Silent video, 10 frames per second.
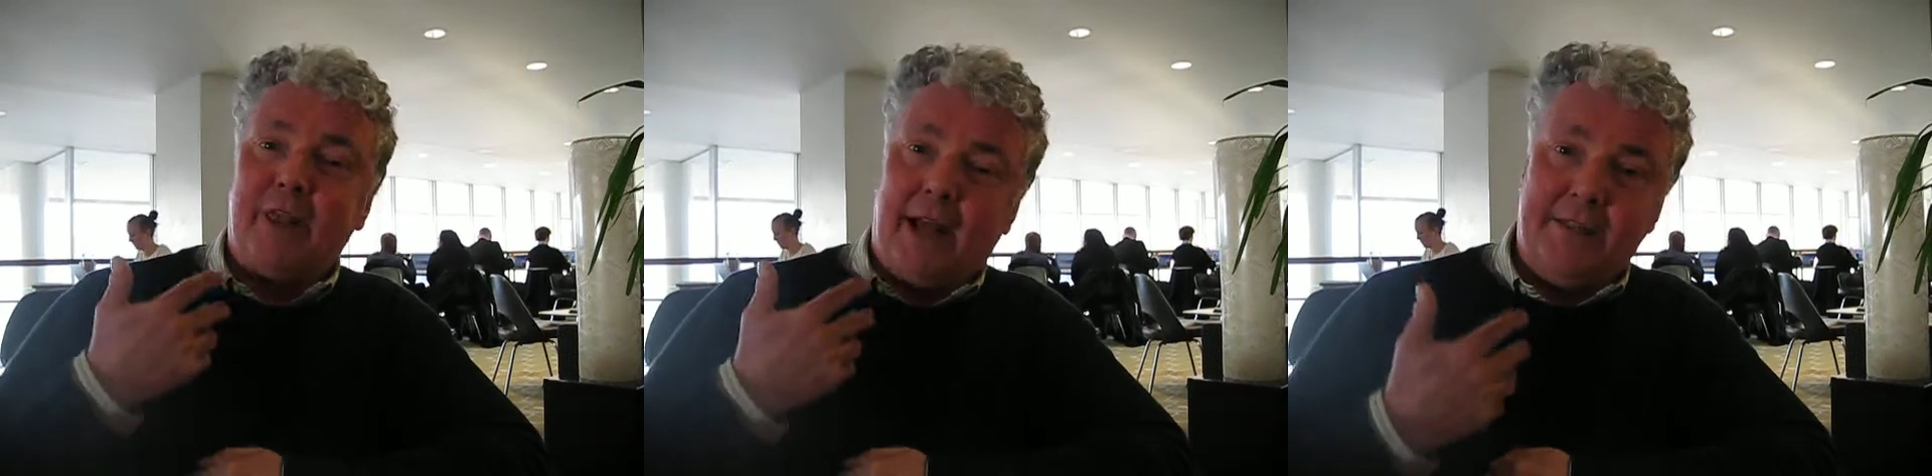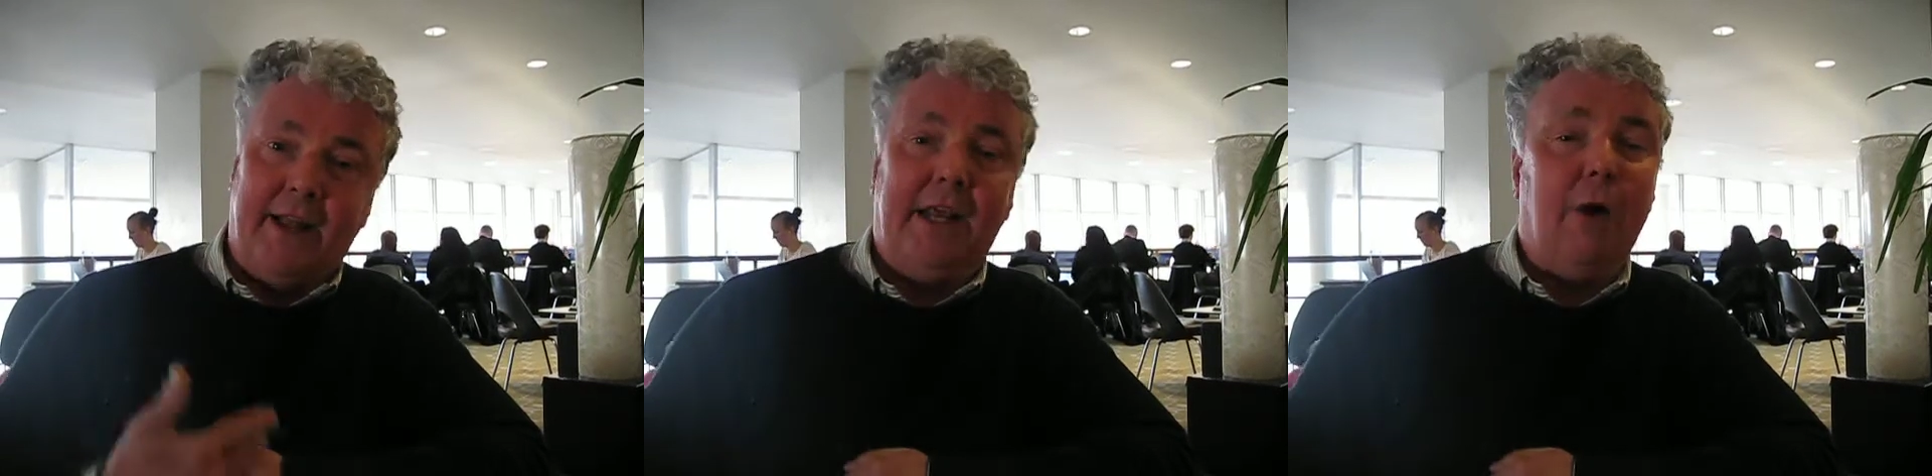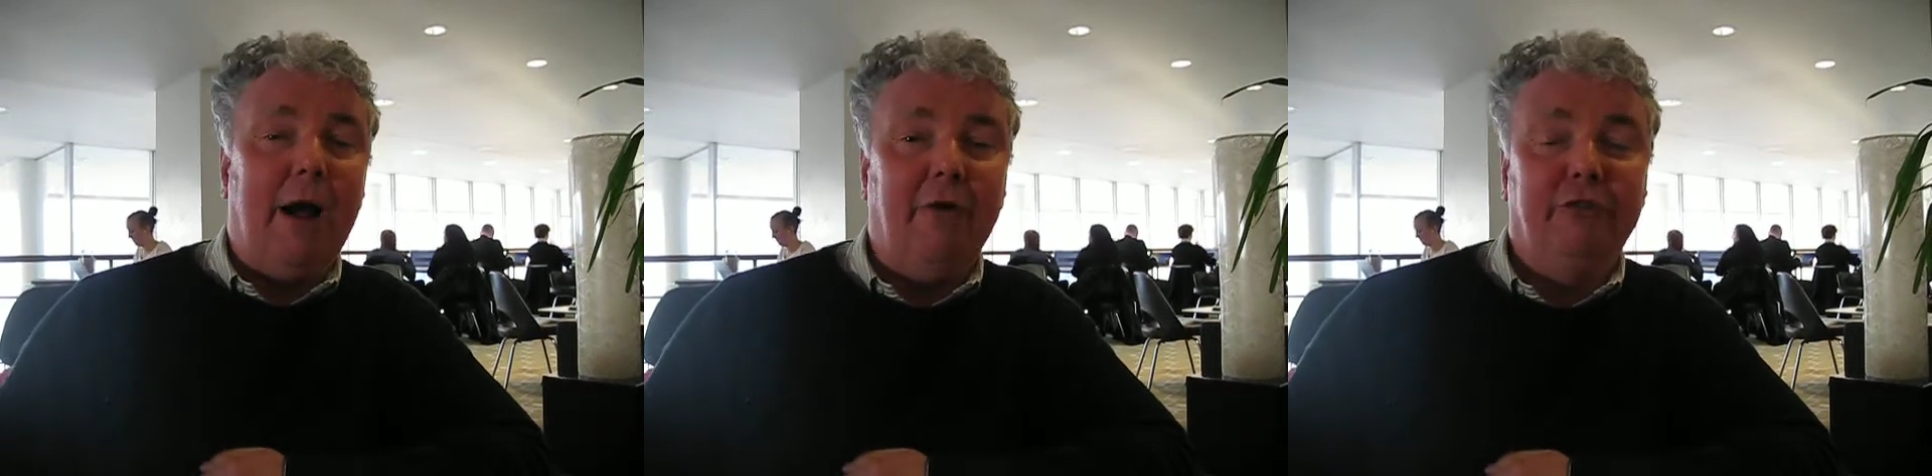and then
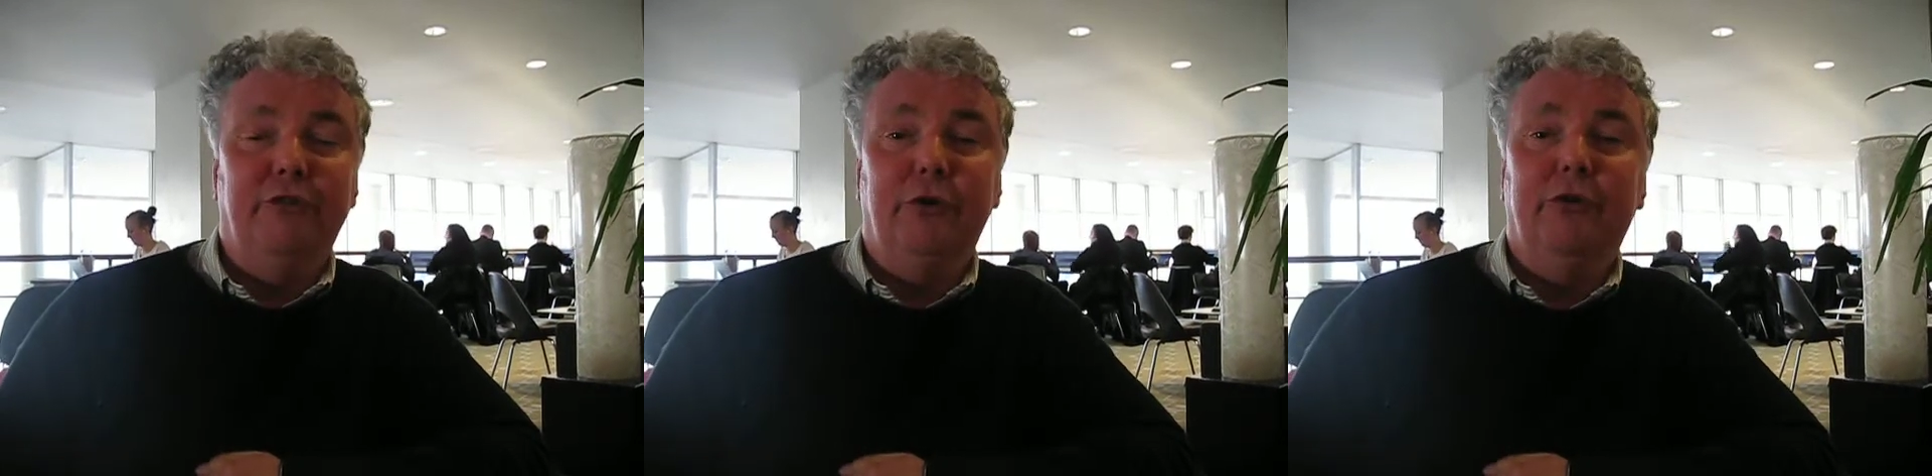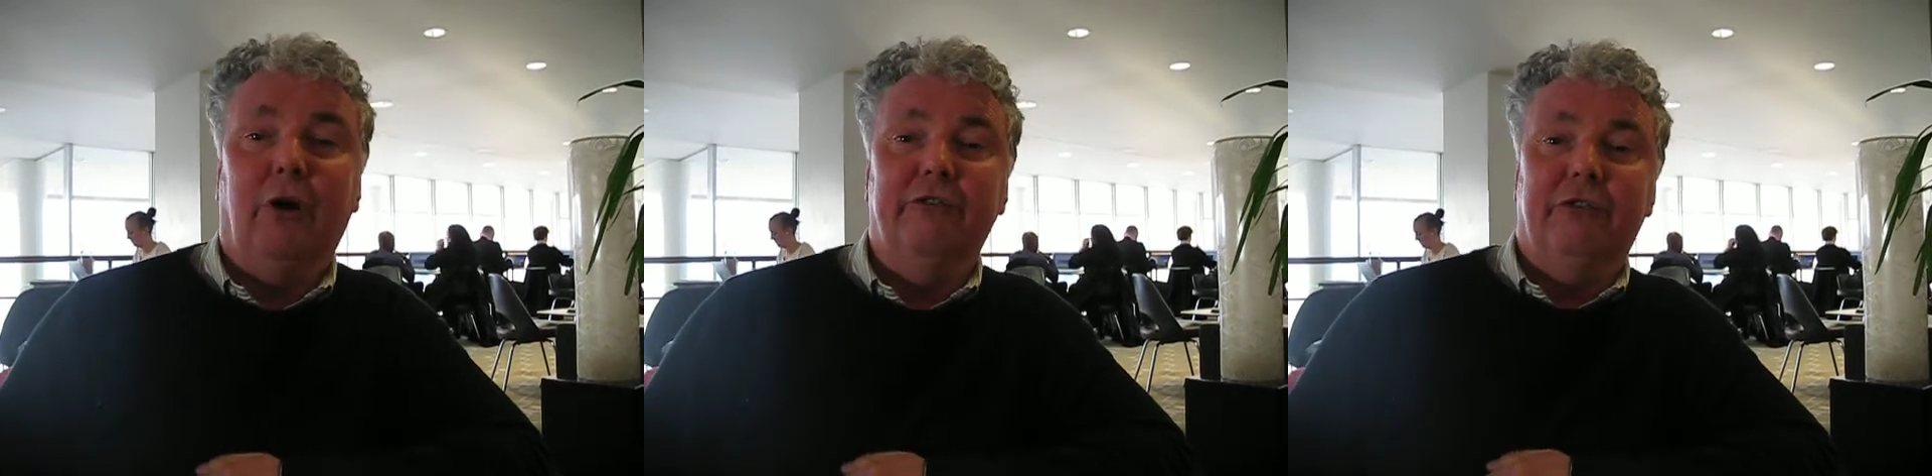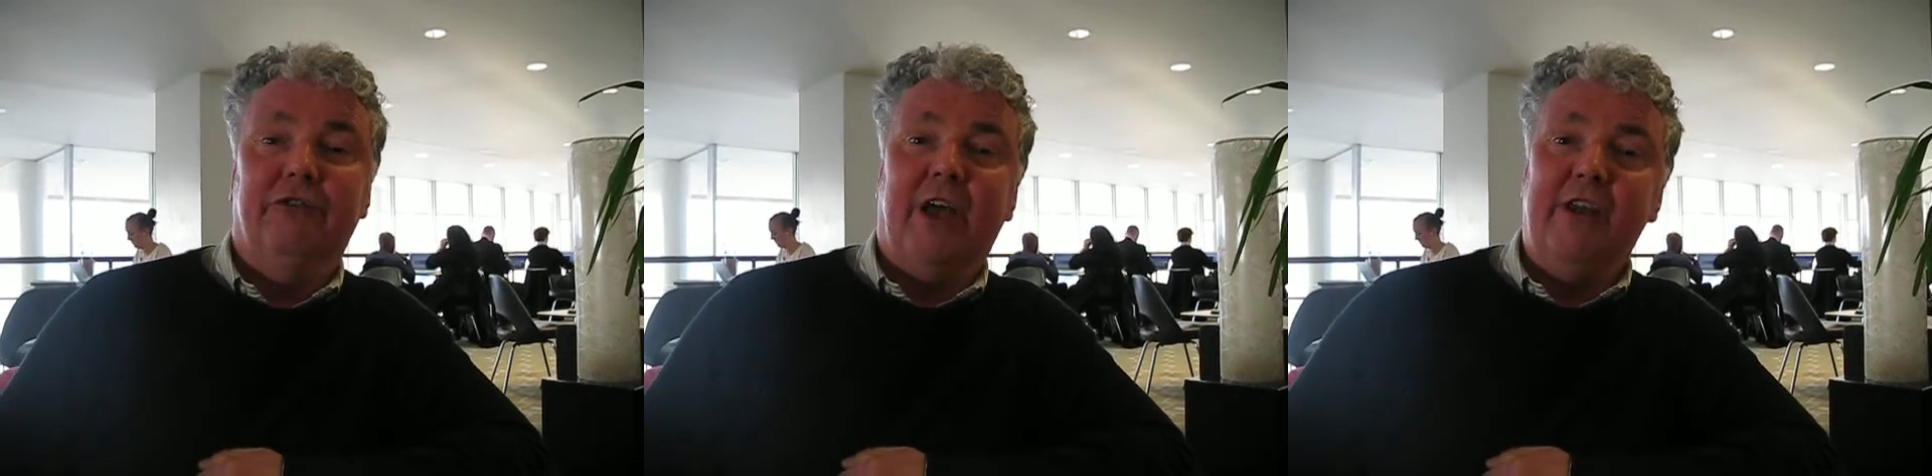go out and do
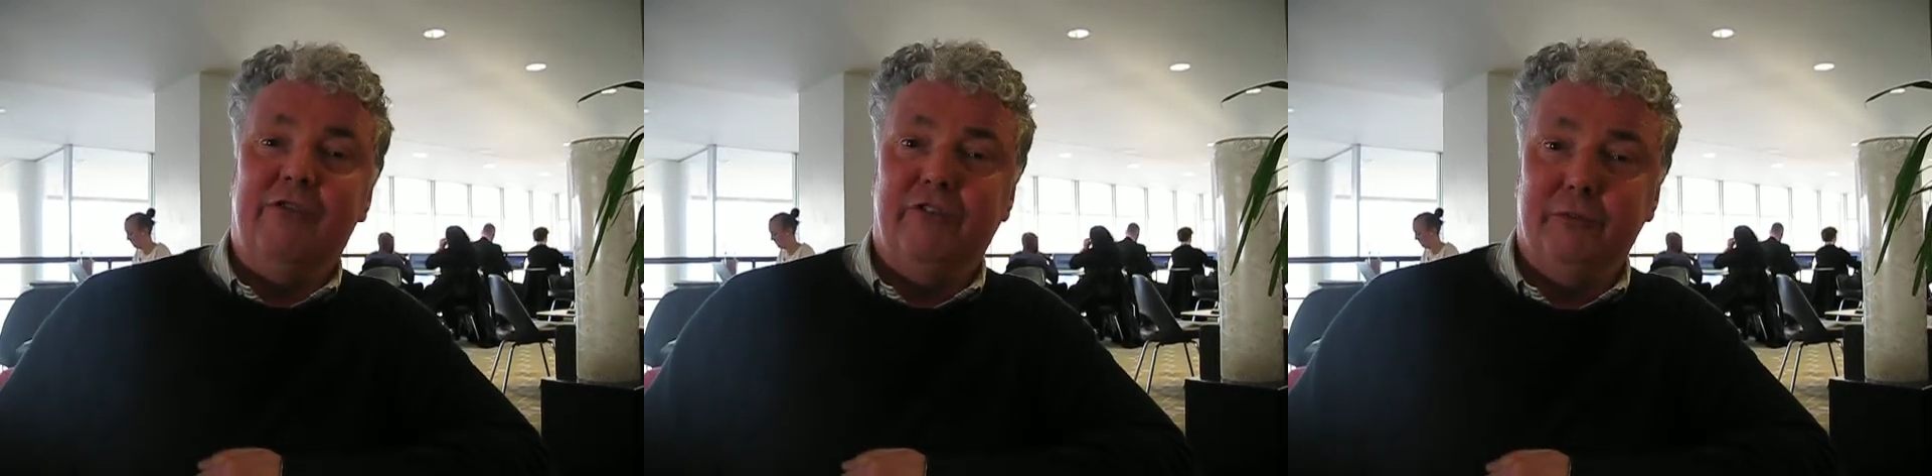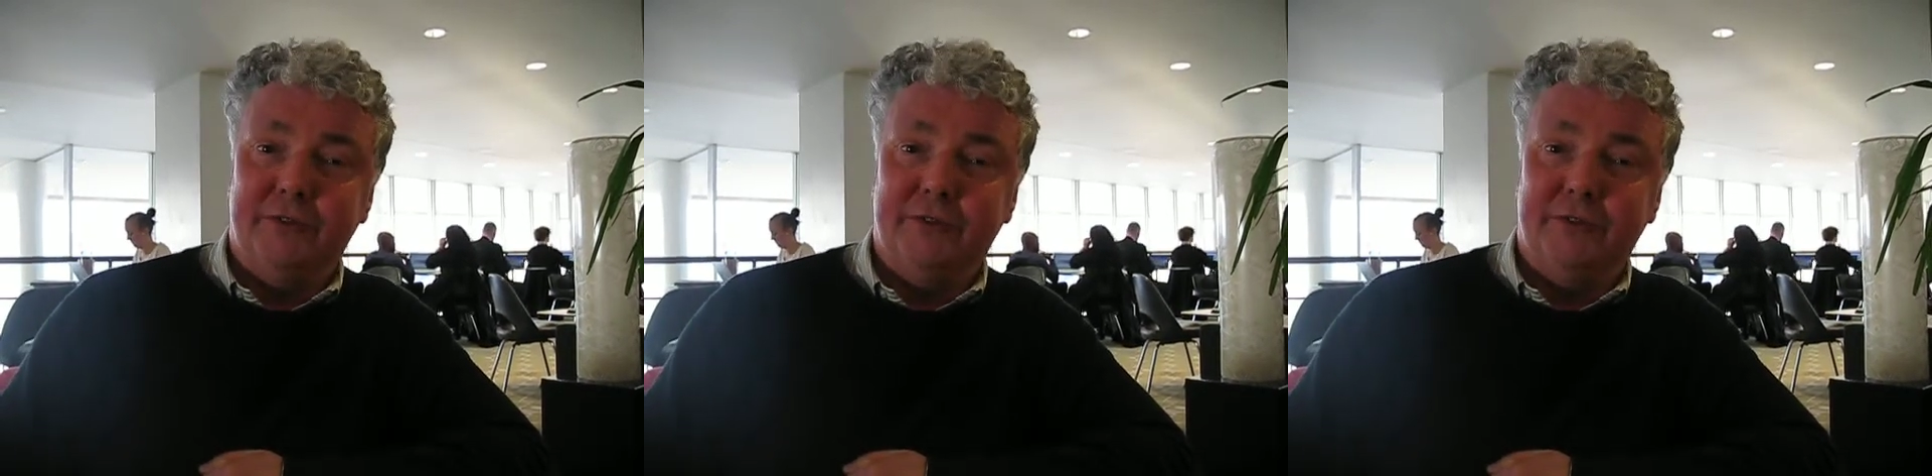consultations